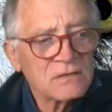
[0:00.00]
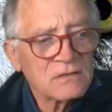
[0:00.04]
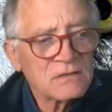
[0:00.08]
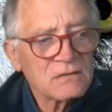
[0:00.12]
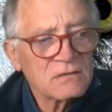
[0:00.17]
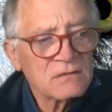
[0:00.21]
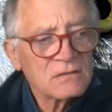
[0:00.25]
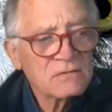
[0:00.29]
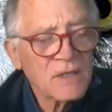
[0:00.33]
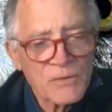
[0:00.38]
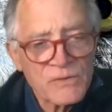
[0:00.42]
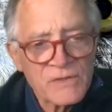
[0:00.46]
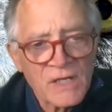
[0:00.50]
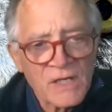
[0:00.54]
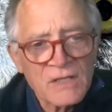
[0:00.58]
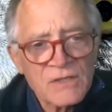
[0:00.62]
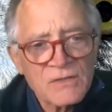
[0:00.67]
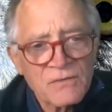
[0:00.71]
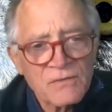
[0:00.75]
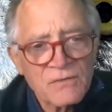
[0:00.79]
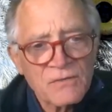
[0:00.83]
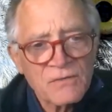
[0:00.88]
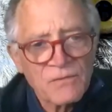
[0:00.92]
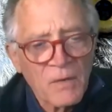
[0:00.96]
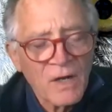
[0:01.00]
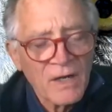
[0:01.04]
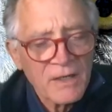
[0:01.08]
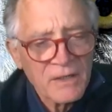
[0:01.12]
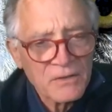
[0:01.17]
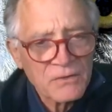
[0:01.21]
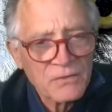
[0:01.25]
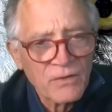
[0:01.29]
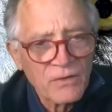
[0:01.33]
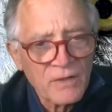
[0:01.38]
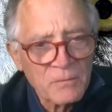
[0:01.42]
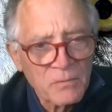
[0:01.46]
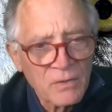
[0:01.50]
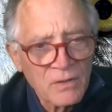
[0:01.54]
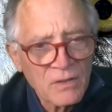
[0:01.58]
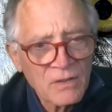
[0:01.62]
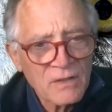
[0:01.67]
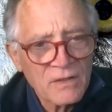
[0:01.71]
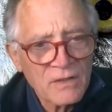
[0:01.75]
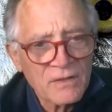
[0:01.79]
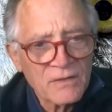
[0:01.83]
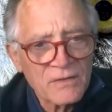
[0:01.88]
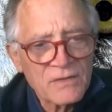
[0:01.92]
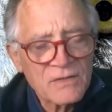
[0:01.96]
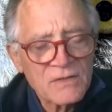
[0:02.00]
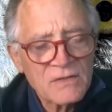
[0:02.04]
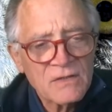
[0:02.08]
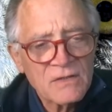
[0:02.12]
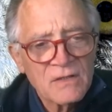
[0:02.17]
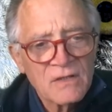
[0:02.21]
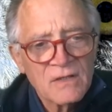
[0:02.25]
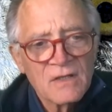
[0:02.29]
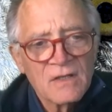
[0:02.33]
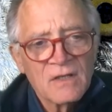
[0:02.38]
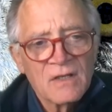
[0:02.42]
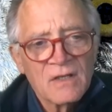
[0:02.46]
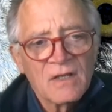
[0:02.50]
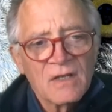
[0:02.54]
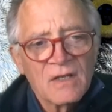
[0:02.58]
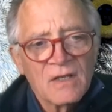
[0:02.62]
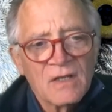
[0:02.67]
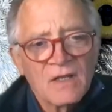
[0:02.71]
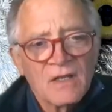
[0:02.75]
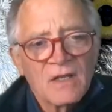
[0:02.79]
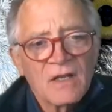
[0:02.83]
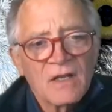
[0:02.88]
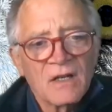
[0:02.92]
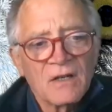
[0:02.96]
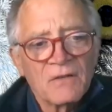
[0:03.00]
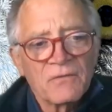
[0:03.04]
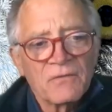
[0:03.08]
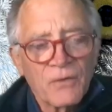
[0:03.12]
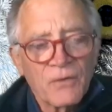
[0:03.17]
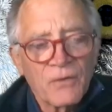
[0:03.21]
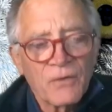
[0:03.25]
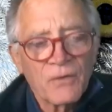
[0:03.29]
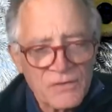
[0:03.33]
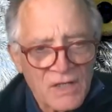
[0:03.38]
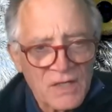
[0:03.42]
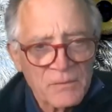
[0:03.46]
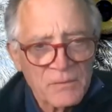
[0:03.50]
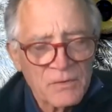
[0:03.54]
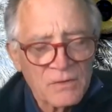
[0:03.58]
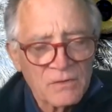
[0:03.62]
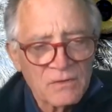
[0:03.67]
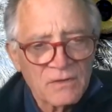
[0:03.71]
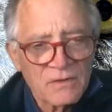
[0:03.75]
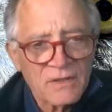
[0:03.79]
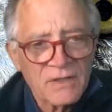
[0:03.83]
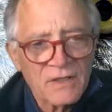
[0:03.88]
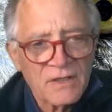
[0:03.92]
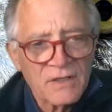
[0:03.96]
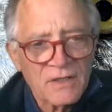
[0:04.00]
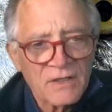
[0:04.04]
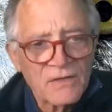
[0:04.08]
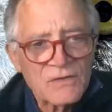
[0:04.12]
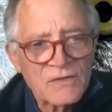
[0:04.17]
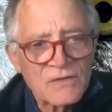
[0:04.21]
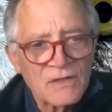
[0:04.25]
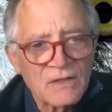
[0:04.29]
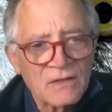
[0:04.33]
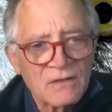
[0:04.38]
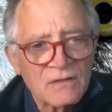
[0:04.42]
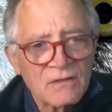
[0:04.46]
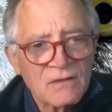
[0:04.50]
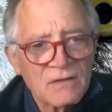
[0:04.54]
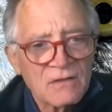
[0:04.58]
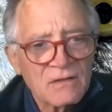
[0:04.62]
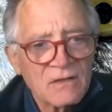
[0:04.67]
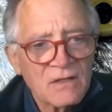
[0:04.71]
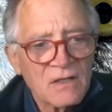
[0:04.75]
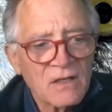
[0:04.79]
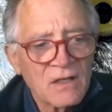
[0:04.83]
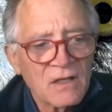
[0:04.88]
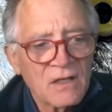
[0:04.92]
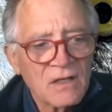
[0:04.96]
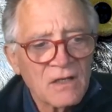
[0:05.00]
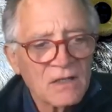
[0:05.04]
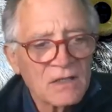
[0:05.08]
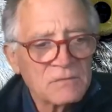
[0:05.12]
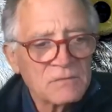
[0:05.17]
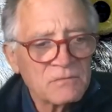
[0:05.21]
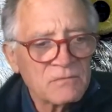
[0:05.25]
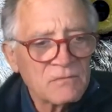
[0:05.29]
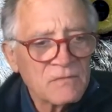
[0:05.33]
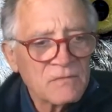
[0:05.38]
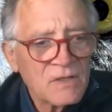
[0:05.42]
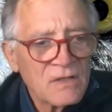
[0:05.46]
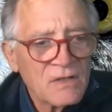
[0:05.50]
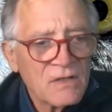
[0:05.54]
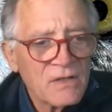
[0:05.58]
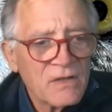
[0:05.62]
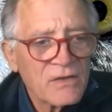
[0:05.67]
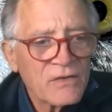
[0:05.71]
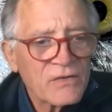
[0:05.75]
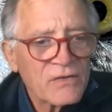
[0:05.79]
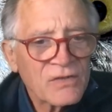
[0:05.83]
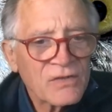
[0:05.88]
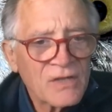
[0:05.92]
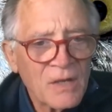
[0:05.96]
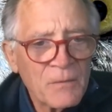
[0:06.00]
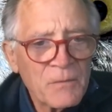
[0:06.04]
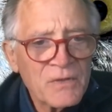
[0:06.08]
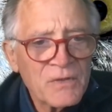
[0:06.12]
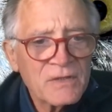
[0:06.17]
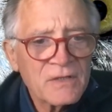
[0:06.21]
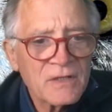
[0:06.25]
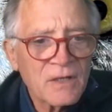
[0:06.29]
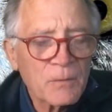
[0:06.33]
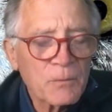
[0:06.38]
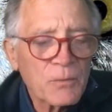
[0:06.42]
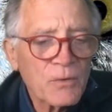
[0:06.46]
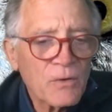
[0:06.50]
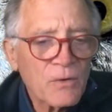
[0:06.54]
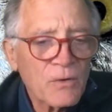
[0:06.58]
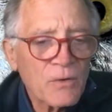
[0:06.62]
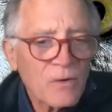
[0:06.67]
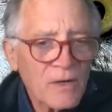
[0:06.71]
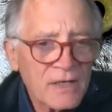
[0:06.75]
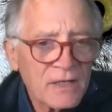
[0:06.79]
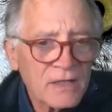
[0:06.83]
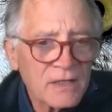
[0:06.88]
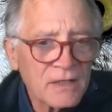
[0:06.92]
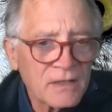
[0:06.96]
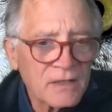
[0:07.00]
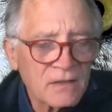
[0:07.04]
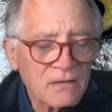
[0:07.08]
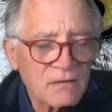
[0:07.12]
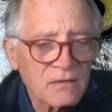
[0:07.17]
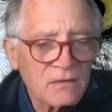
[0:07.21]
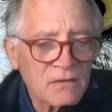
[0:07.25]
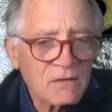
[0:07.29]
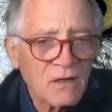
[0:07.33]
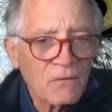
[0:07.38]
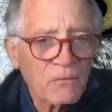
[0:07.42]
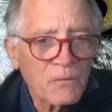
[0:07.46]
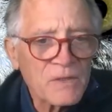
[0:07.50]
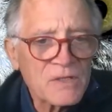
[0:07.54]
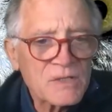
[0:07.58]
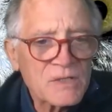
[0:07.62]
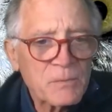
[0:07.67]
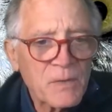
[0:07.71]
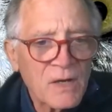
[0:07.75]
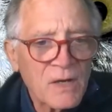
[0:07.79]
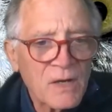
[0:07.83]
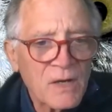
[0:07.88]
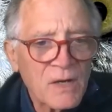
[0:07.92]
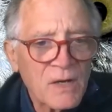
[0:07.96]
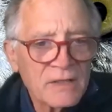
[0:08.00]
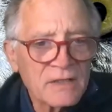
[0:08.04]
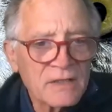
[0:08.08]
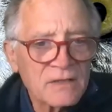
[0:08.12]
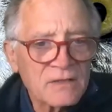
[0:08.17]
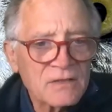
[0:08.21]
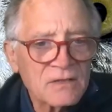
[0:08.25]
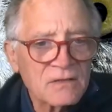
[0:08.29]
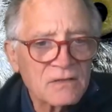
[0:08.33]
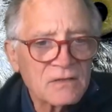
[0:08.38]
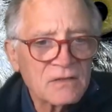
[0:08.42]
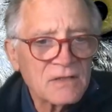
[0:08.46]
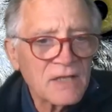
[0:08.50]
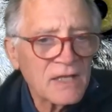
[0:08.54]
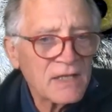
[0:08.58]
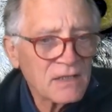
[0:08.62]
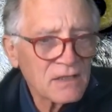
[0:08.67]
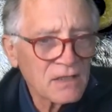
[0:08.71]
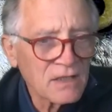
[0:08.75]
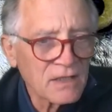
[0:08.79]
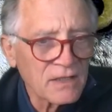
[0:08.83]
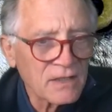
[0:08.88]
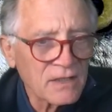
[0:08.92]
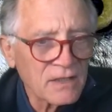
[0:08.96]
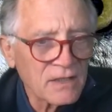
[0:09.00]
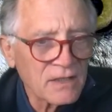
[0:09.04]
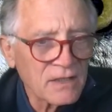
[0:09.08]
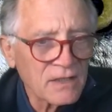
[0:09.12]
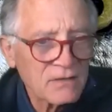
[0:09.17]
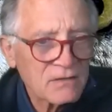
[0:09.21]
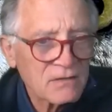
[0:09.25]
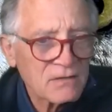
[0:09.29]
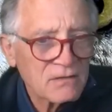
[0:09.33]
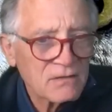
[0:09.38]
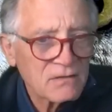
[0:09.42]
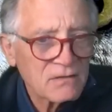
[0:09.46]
represents for migratory birds, for example, is that some of their prey are responding to day length